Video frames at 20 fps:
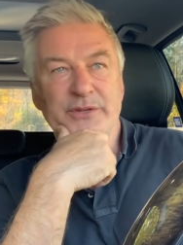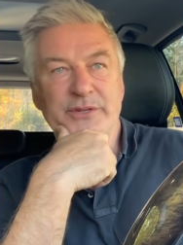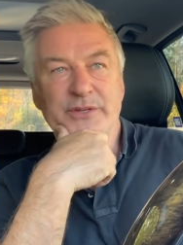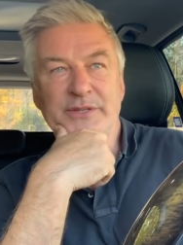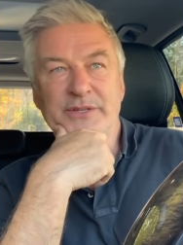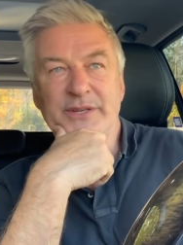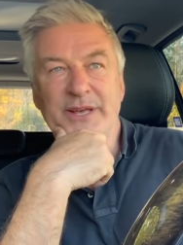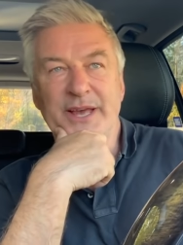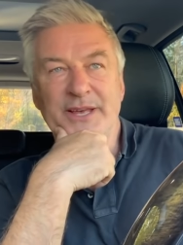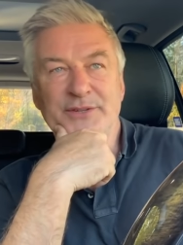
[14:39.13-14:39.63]

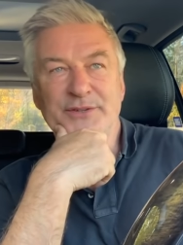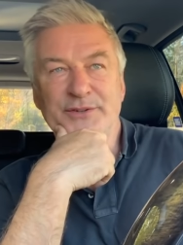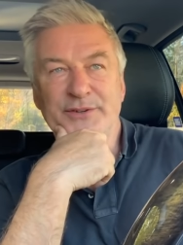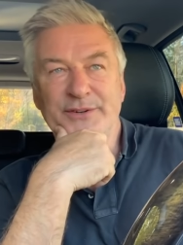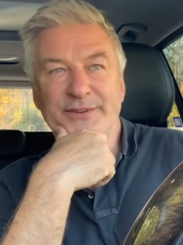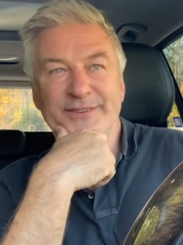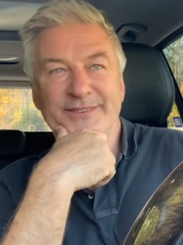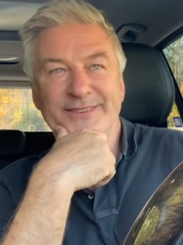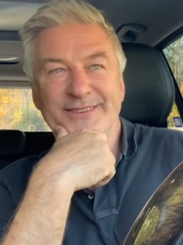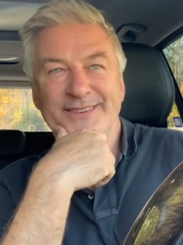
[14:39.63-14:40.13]
disaster.
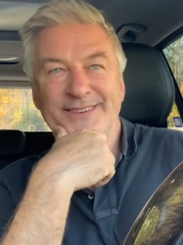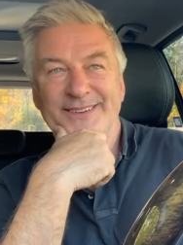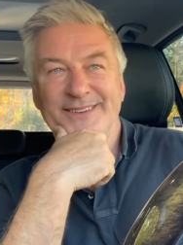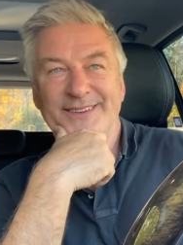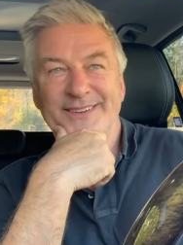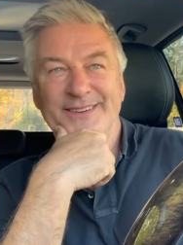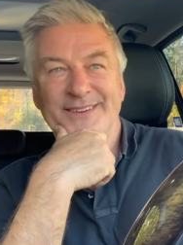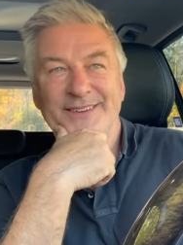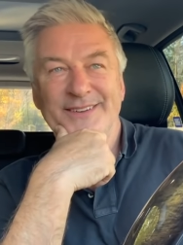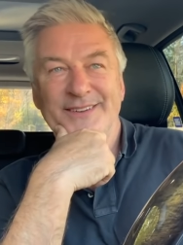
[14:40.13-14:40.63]

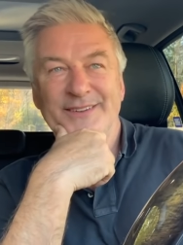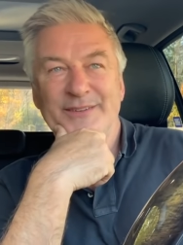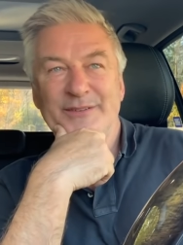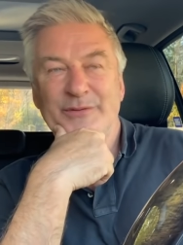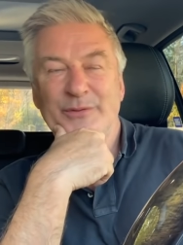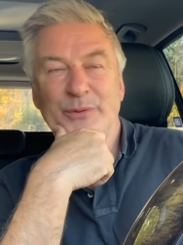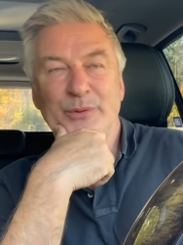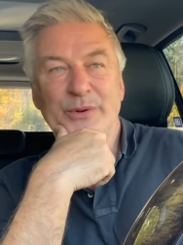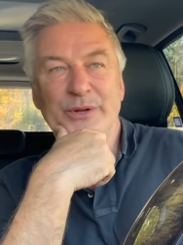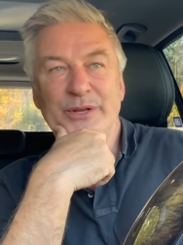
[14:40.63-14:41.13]

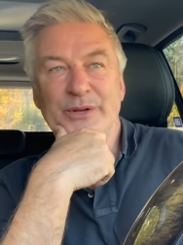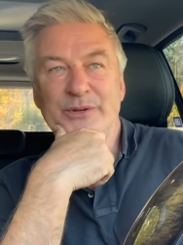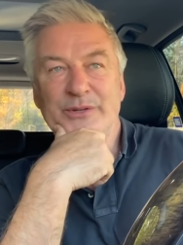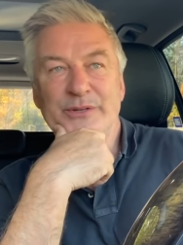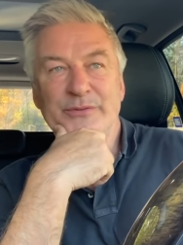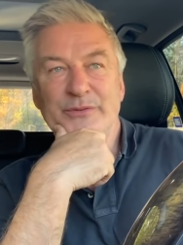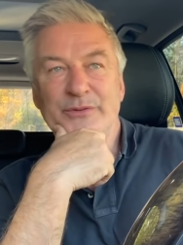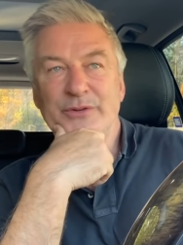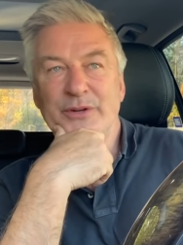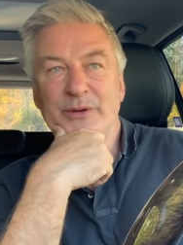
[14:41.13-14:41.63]
Four years
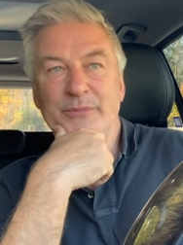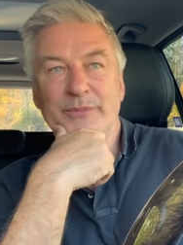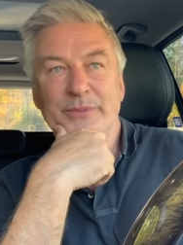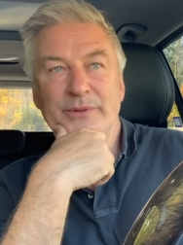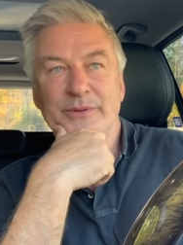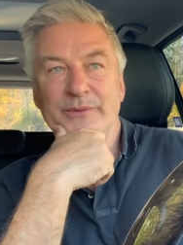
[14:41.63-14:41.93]
of Trump.